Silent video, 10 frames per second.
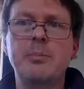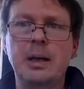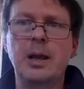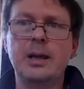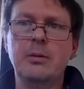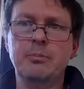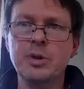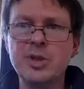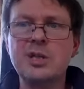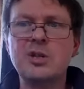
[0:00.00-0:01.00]
a bit like a
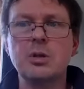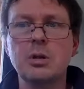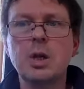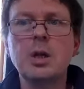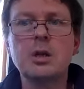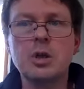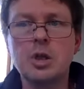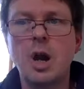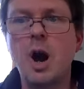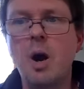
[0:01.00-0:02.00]
precision
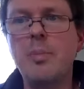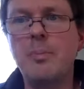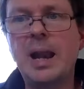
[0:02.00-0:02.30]
sharp